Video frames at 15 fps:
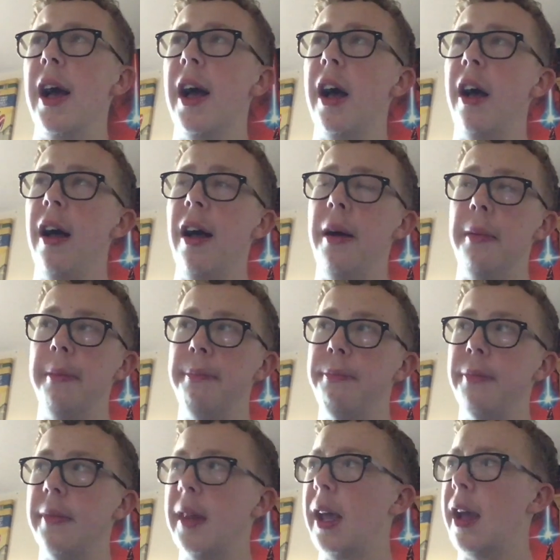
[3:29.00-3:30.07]
And
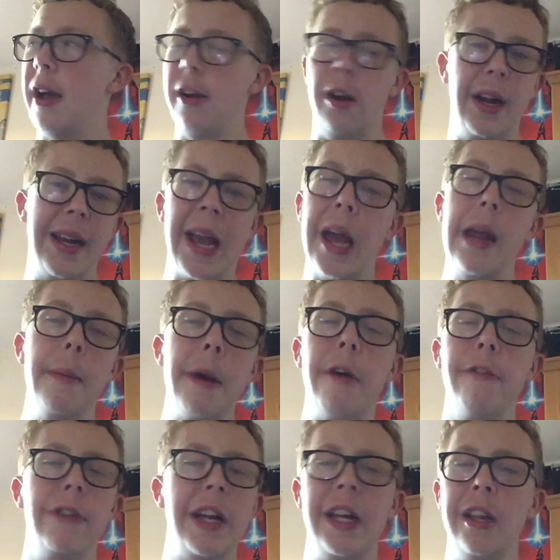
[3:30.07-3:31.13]
I came
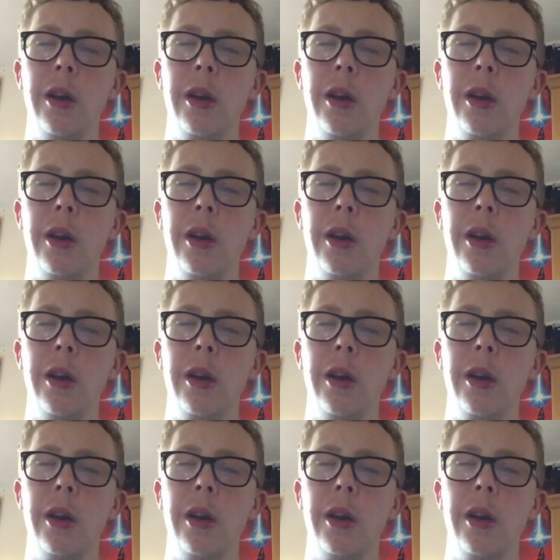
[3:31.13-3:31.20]
out thinking